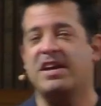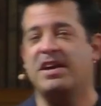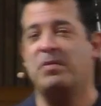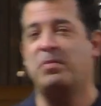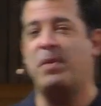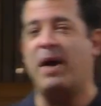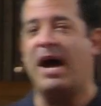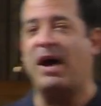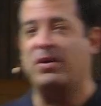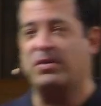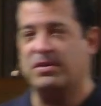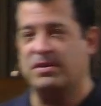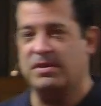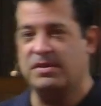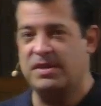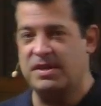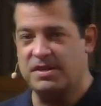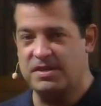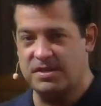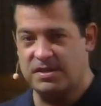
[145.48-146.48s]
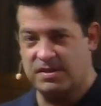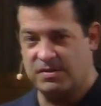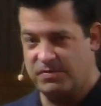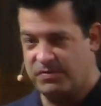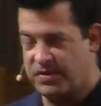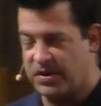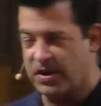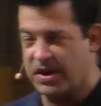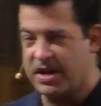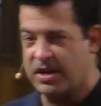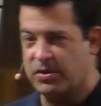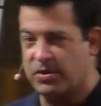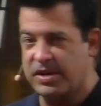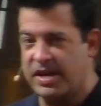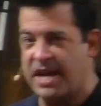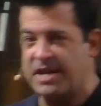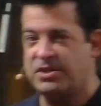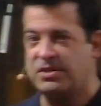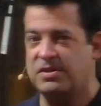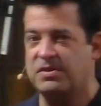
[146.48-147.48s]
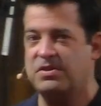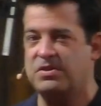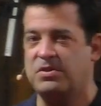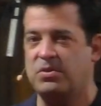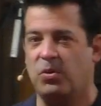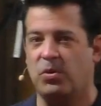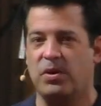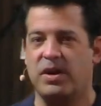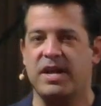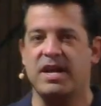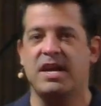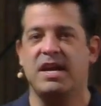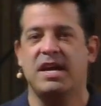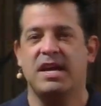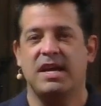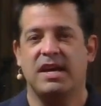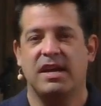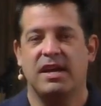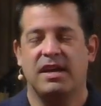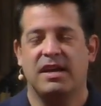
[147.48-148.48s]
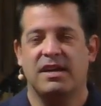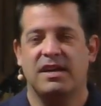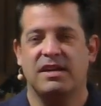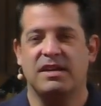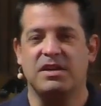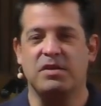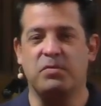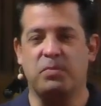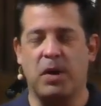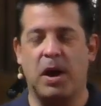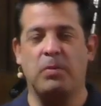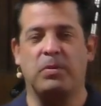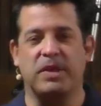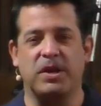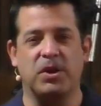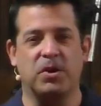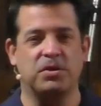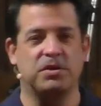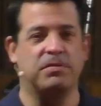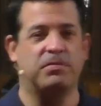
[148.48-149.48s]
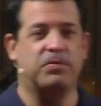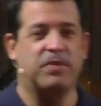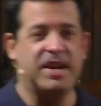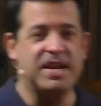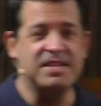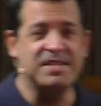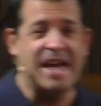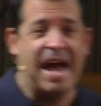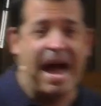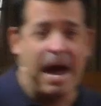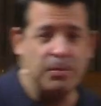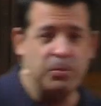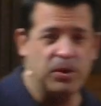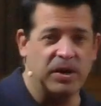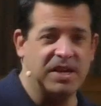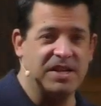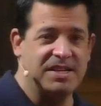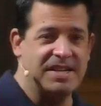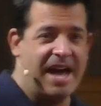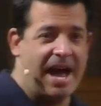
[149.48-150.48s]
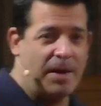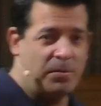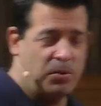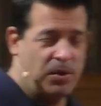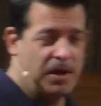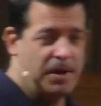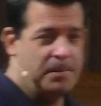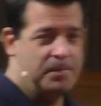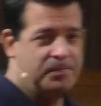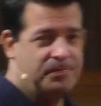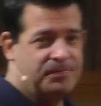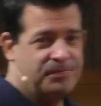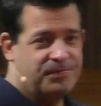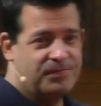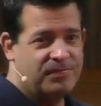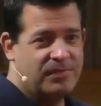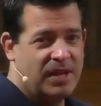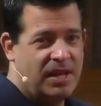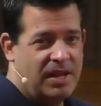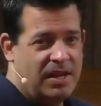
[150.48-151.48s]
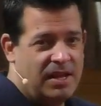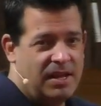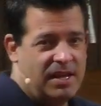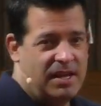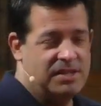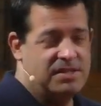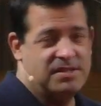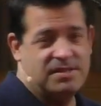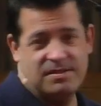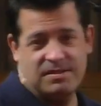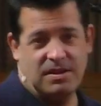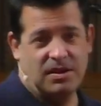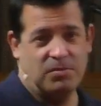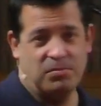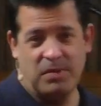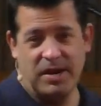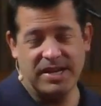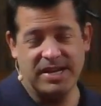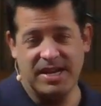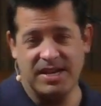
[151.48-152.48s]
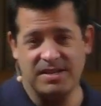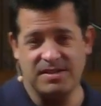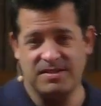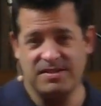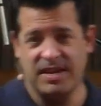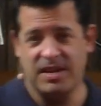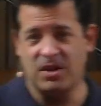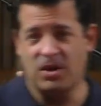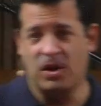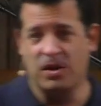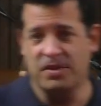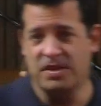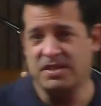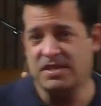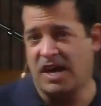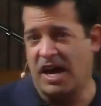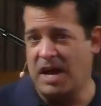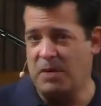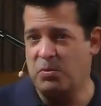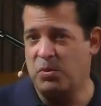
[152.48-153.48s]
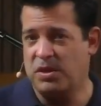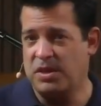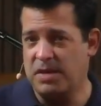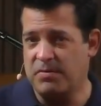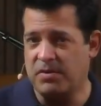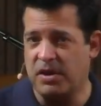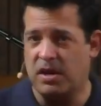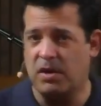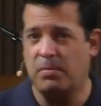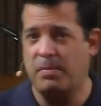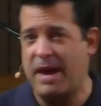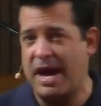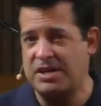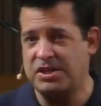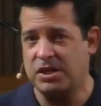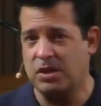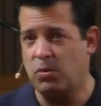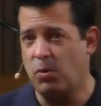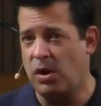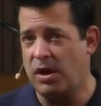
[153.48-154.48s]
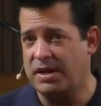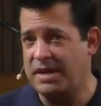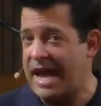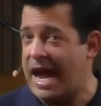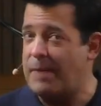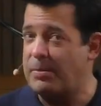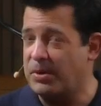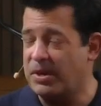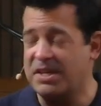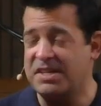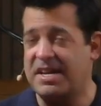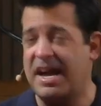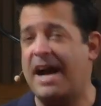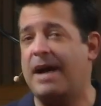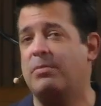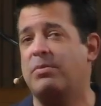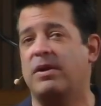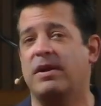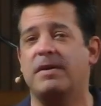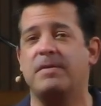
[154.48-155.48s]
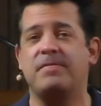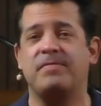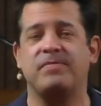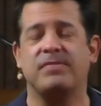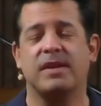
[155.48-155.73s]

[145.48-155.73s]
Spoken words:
about this very creation story. You've probably heard the phrase abracadabra. My kids say it all the time when they've got a magic wand, abracadabra.